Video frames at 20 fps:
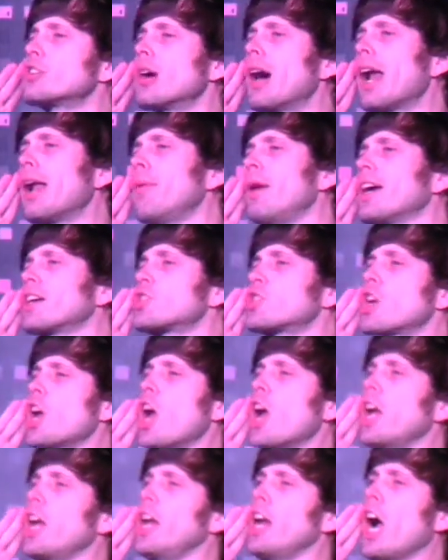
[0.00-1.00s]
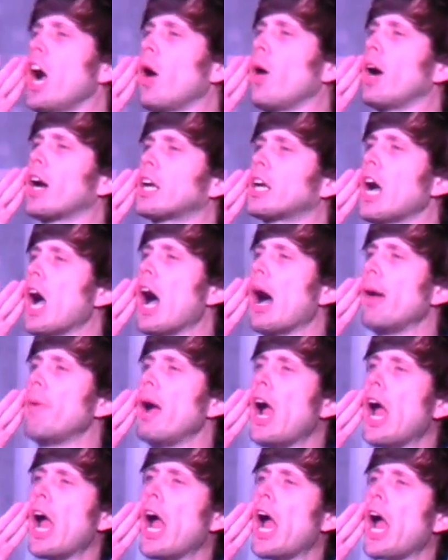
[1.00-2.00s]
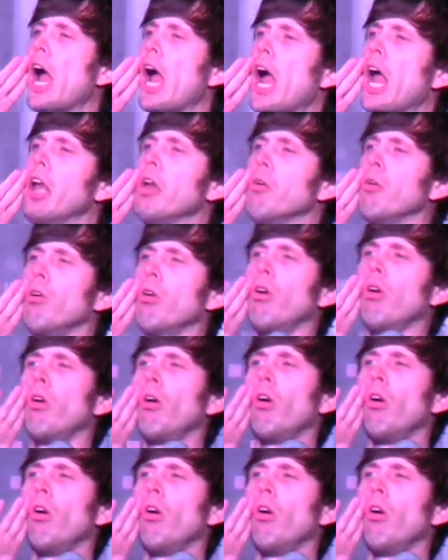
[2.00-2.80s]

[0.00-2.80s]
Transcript: just want to make sure you know we're coming.